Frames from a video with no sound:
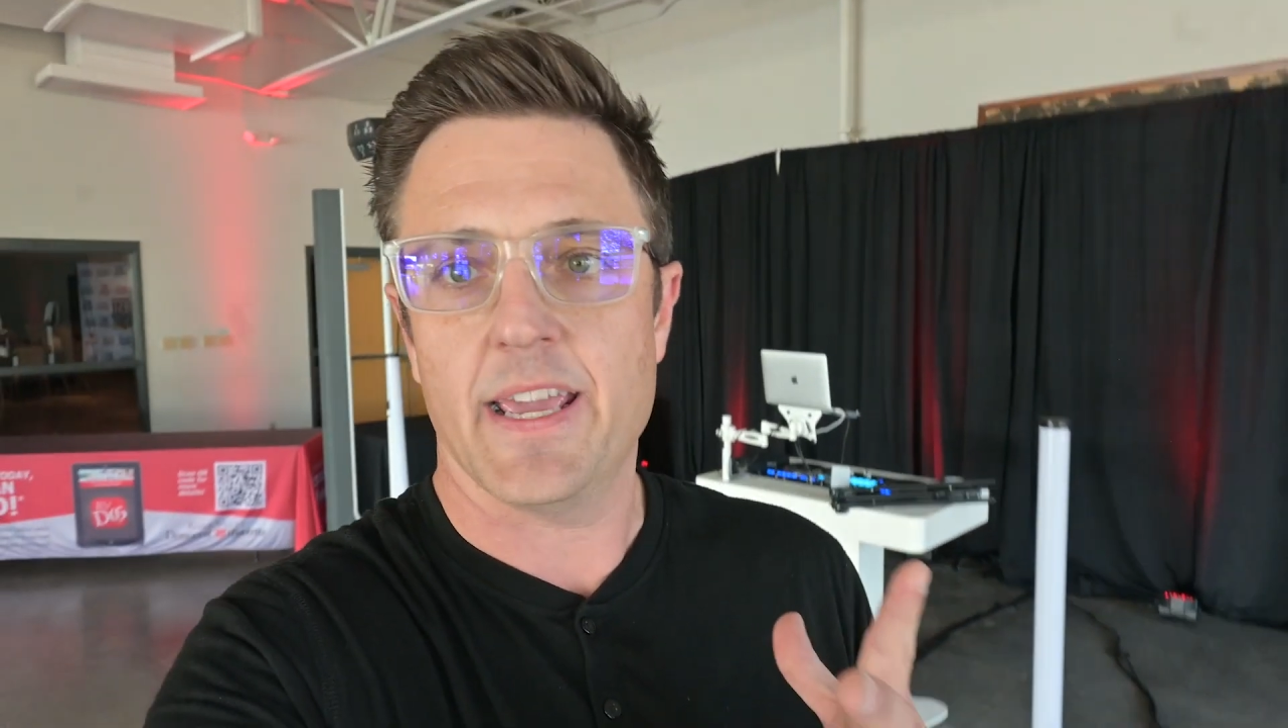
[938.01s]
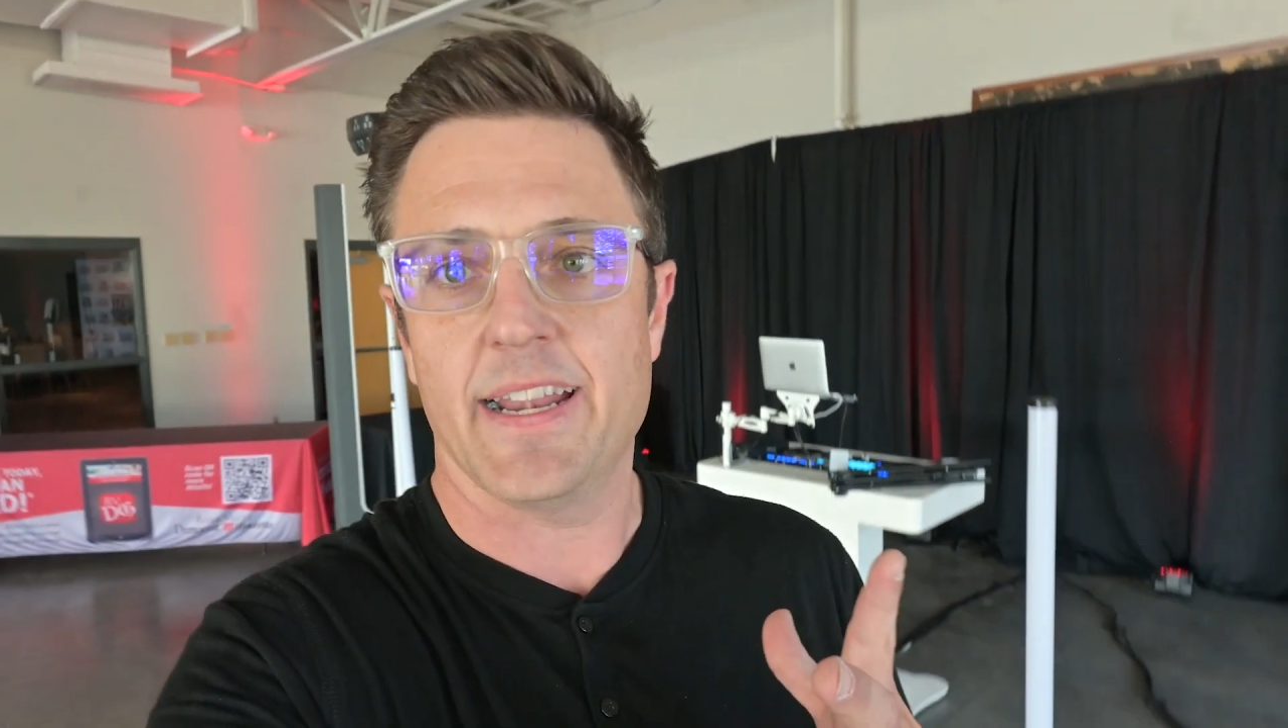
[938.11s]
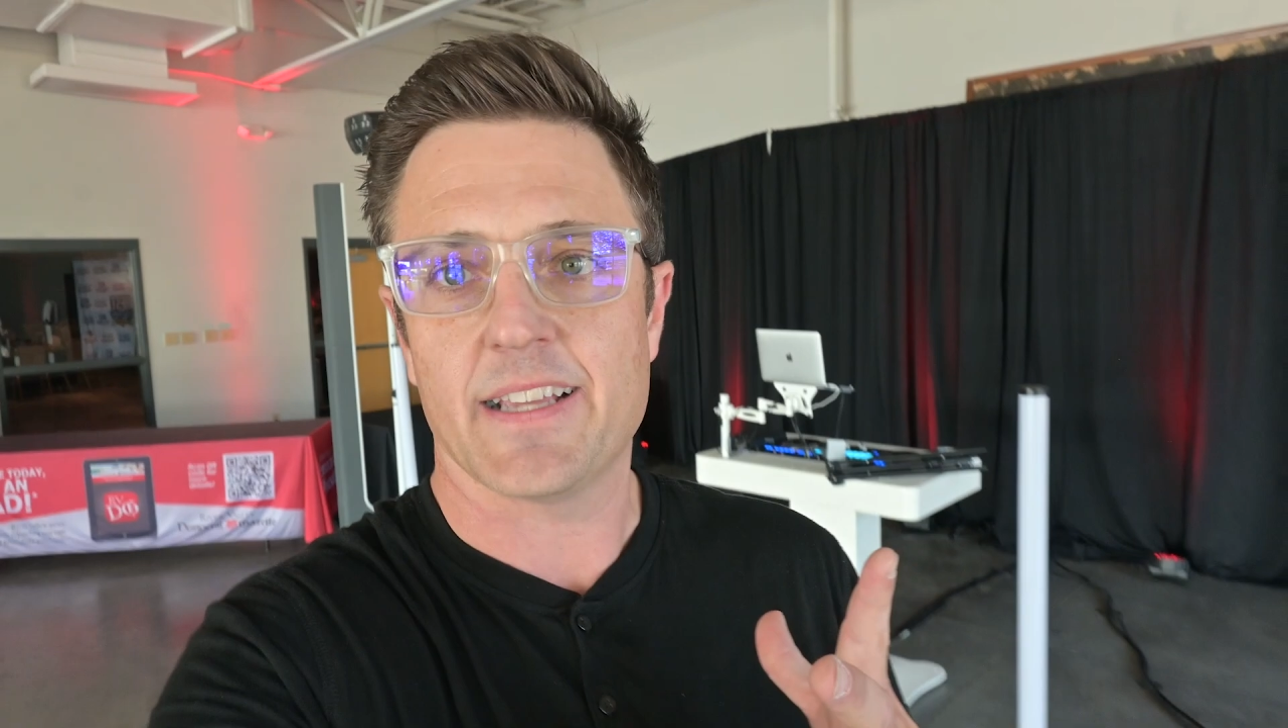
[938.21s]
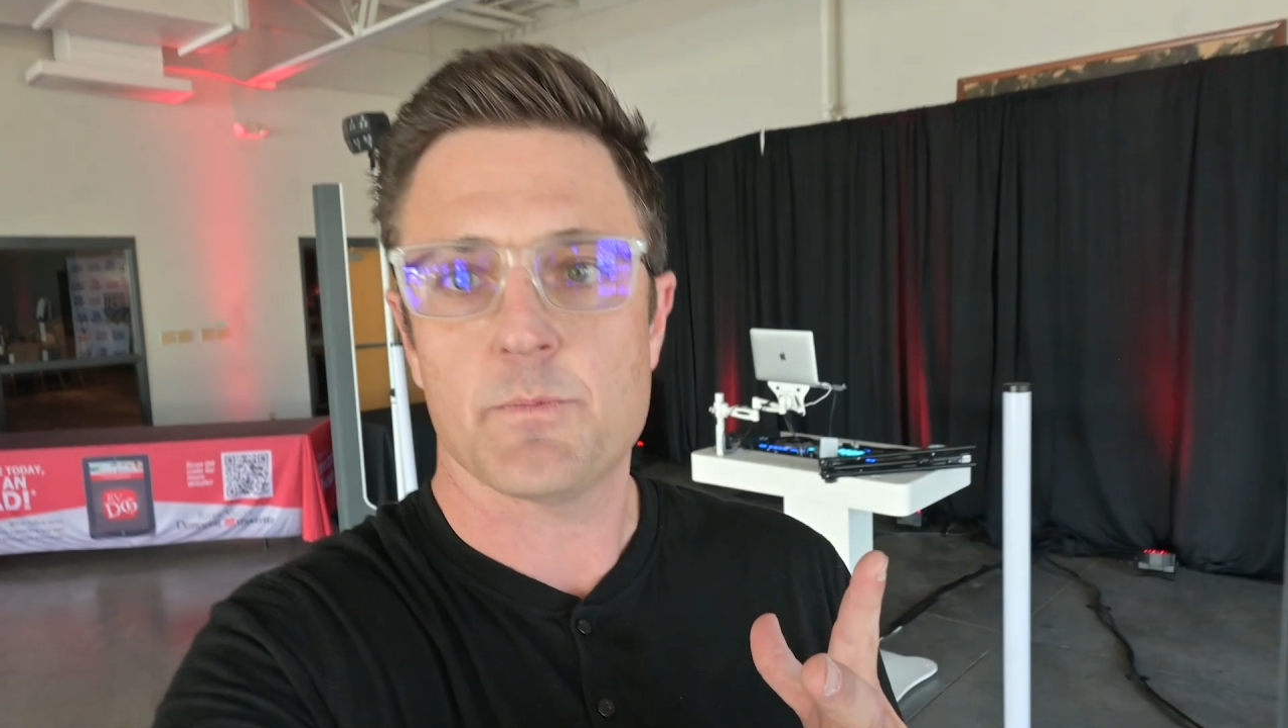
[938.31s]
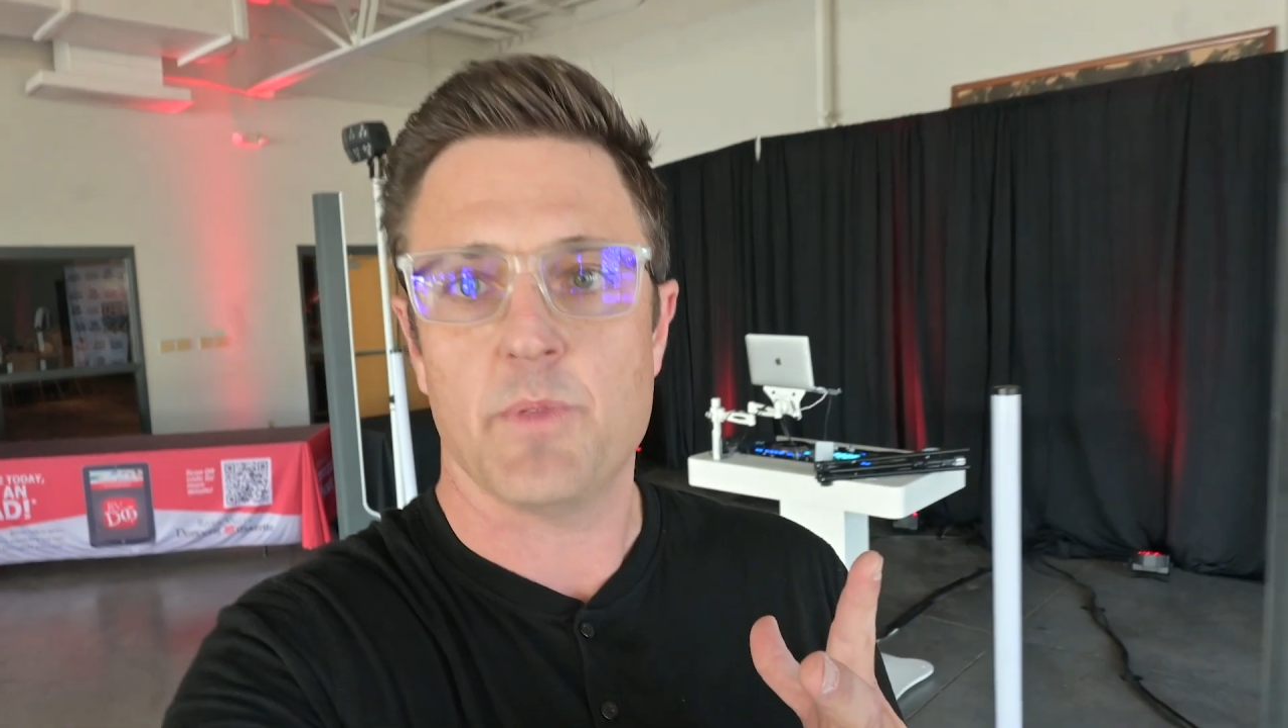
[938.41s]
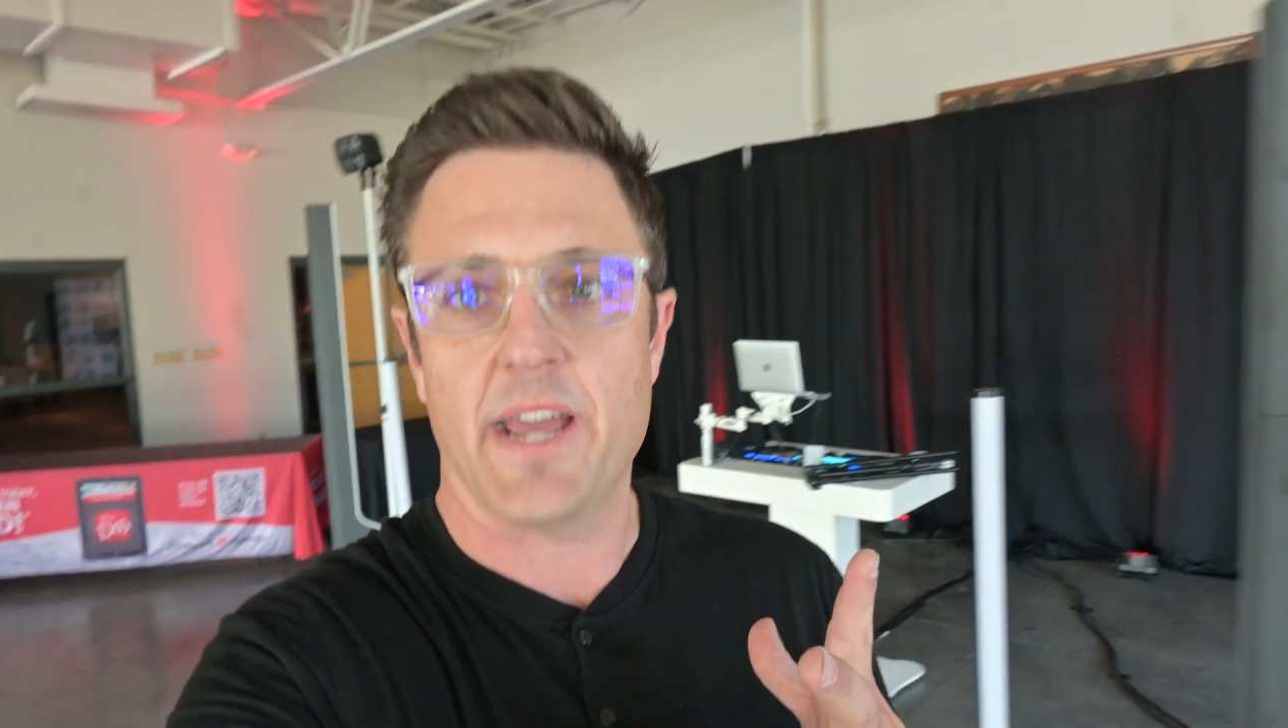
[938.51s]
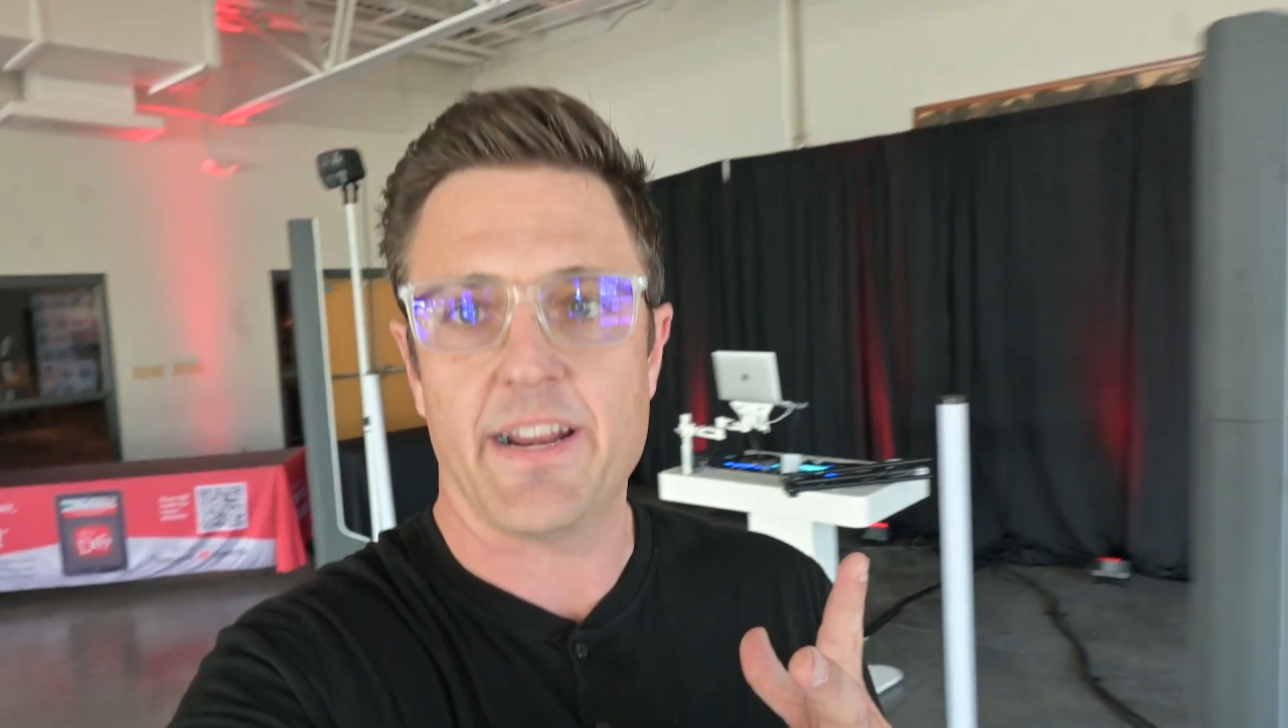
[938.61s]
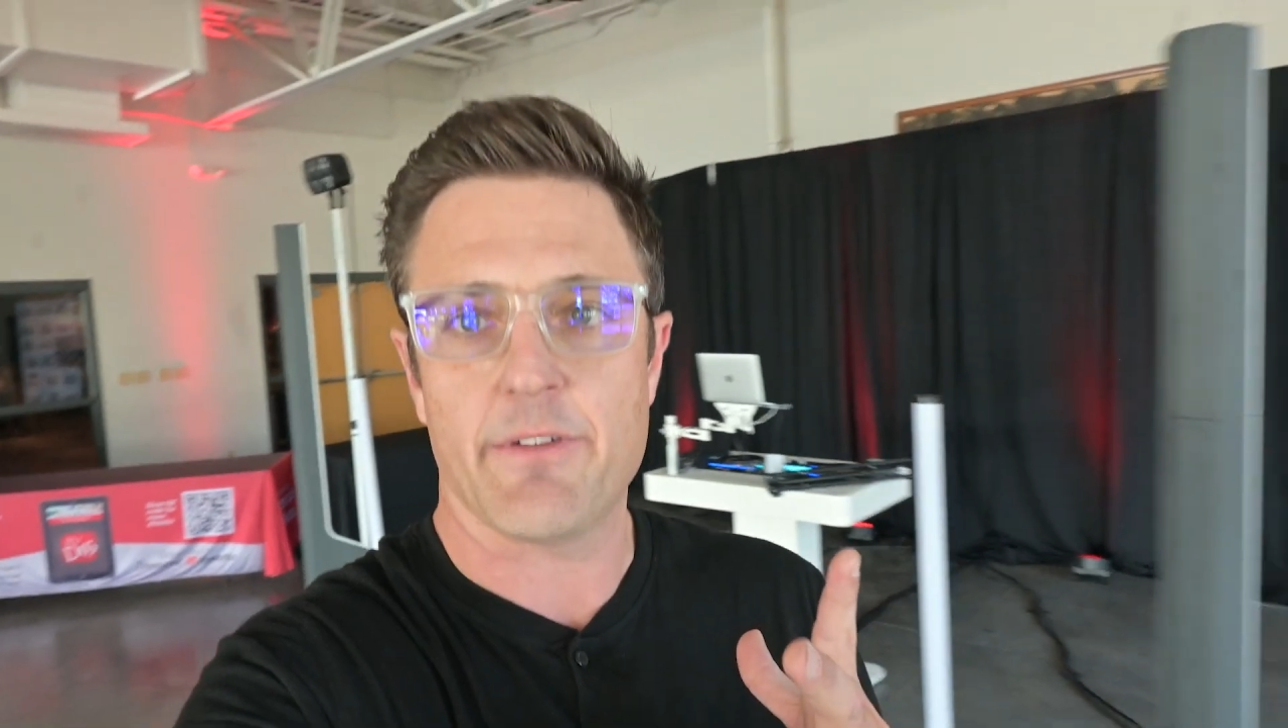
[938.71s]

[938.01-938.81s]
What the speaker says: and explain